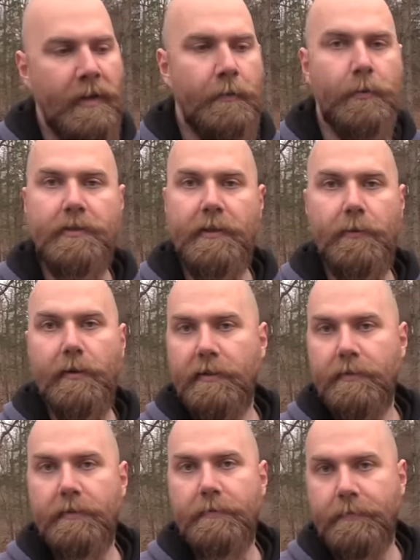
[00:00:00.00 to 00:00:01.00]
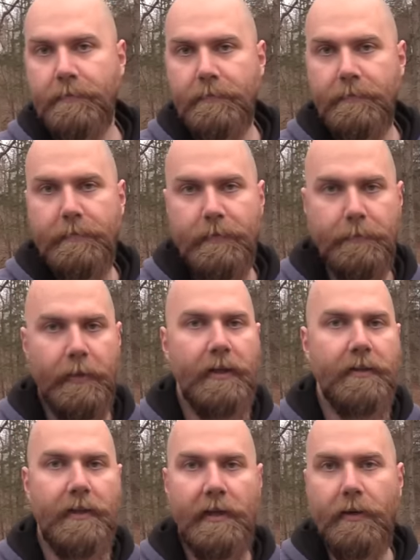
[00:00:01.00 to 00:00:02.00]
I wish they weren't,
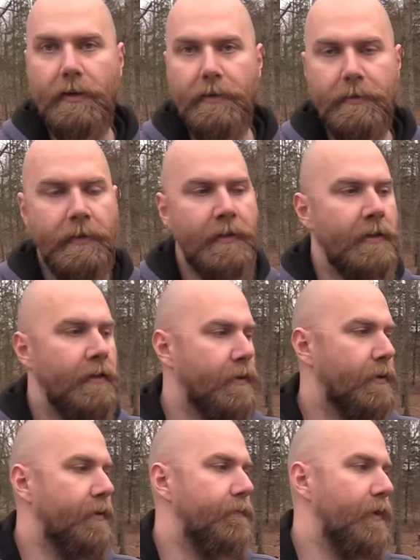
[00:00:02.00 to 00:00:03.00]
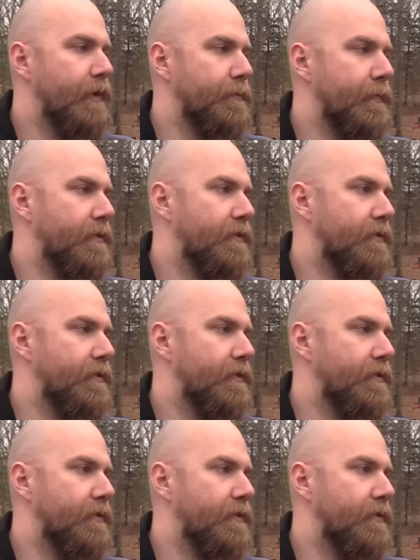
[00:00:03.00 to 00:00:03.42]
but they are a good investment.